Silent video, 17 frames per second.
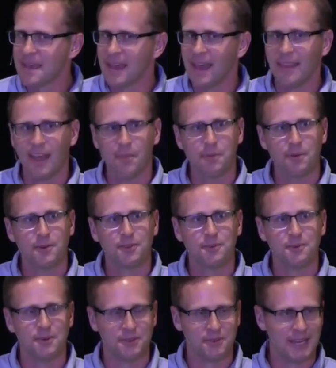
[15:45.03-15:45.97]
and that
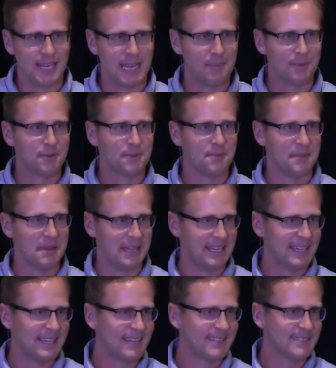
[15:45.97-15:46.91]
person wasn't able to make
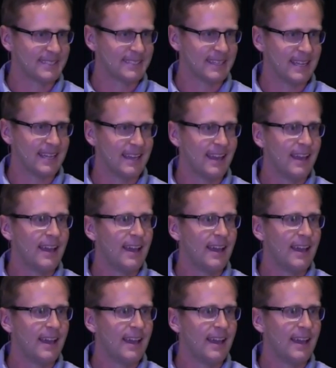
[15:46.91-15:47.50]
it here today,